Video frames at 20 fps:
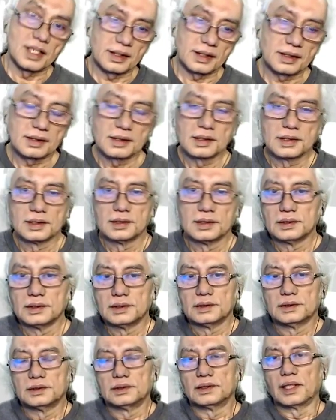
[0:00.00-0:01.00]
it.
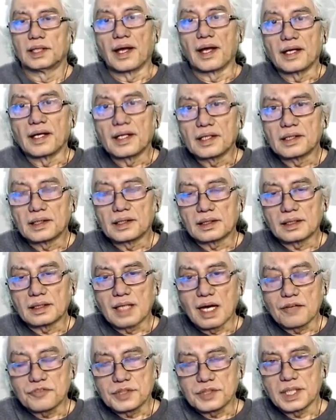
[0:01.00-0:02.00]
And then
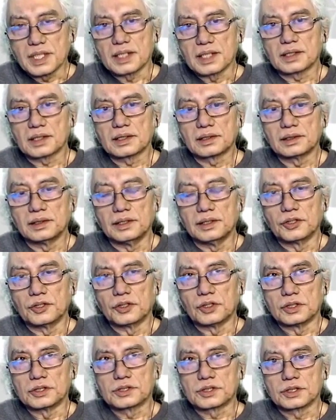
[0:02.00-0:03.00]
after that, you
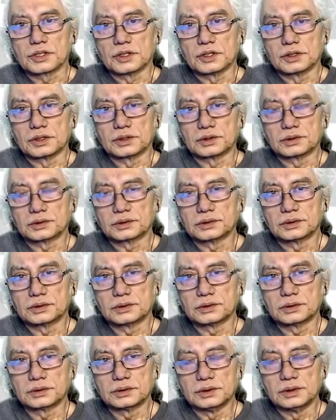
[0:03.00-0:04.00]
also,
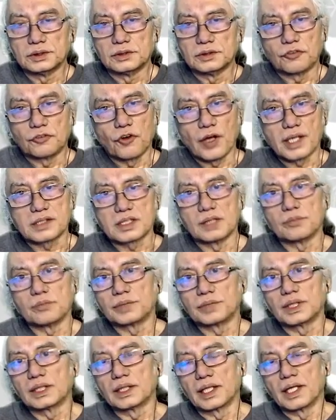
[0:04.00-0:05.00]
for
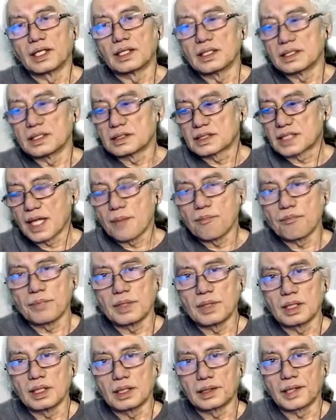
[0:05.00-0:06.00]
example, in the
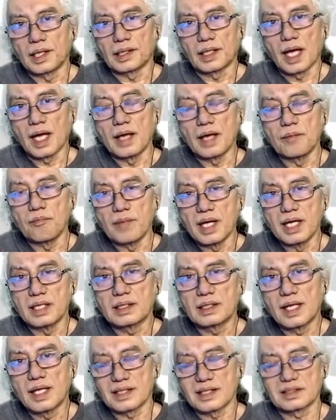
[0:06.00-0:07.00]
sample that I
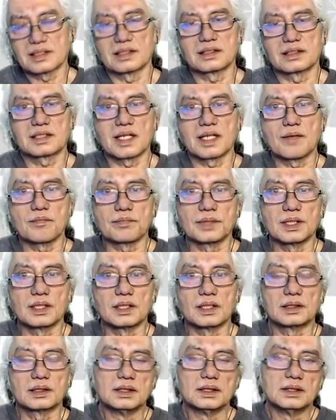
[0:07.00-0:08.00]
made as a
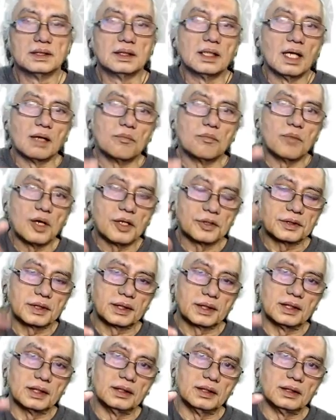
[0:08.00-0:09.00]
sample about
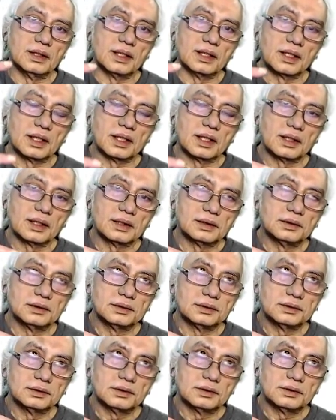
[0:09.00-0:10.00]
the
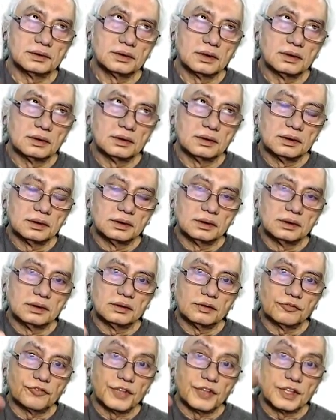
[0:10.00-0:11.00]

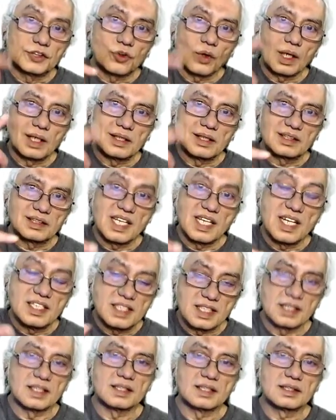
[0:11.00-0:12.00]

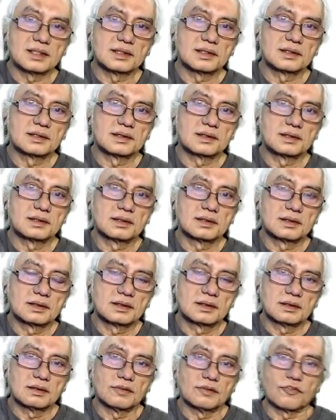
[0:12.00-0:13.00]
visualization
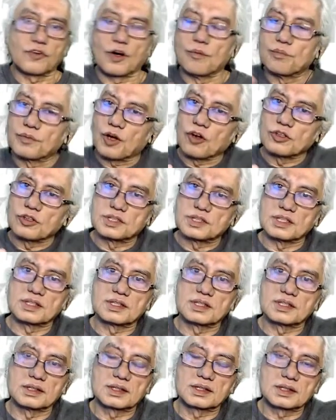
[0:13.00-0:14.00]
from
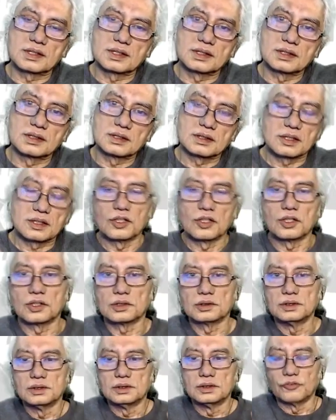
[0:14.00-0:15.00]
consciousness.
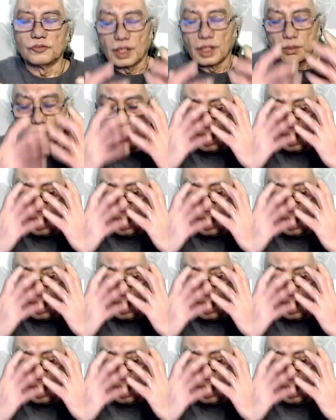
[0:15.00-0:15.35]
So with